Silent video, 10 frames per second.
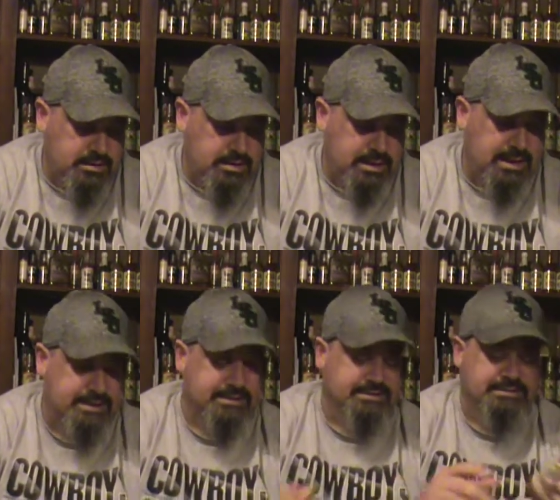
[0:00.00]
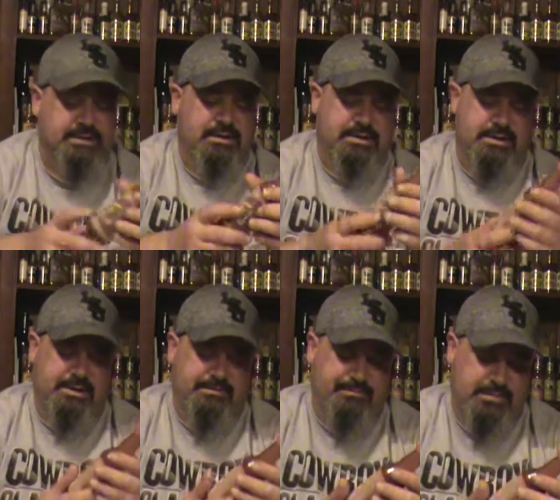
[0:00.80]
I like this.
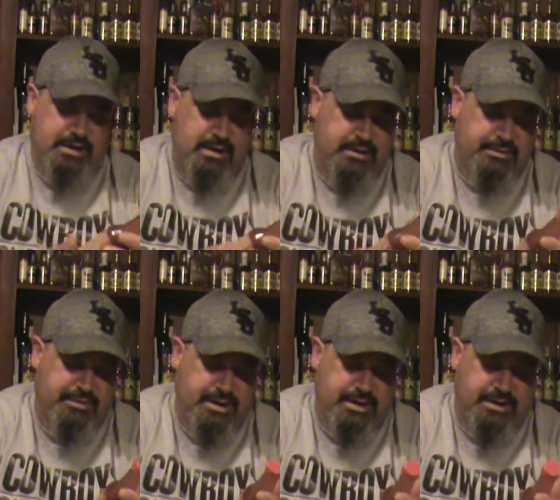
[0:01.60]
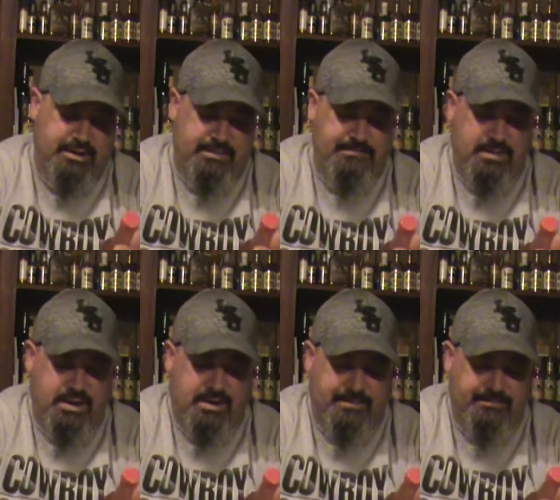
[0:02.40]
Um, another thing here,
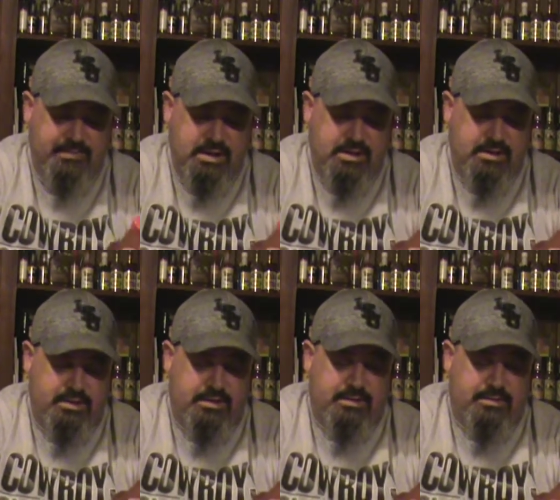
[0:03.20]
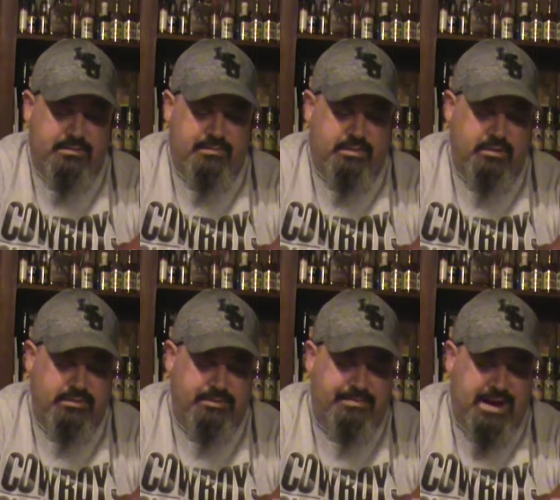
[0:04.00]
um,
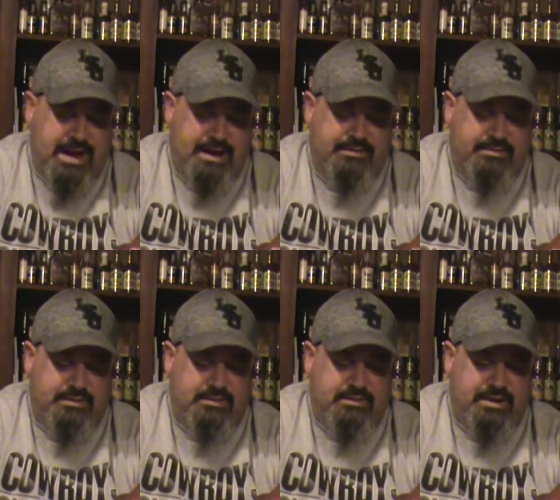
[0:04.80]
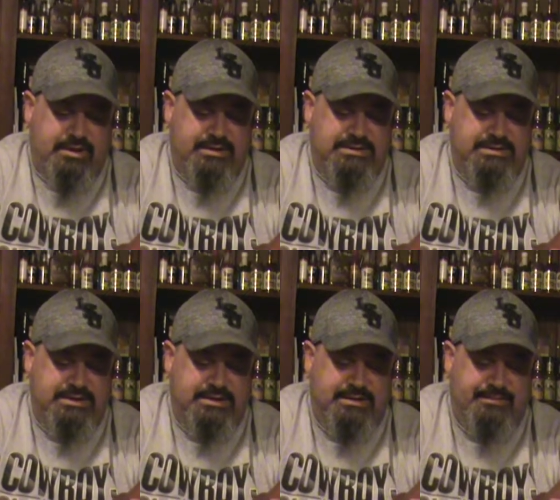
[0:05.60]
on the back there is
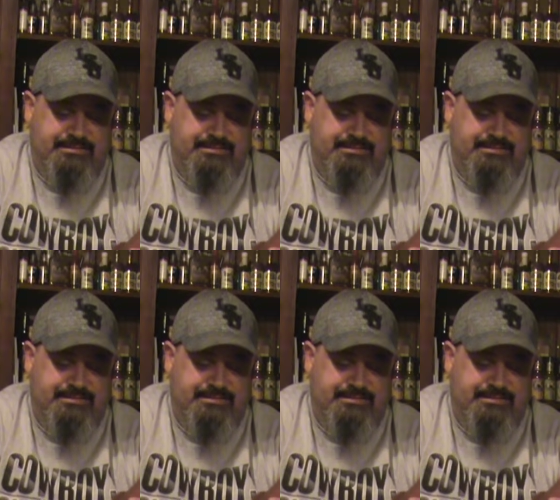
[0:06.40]
a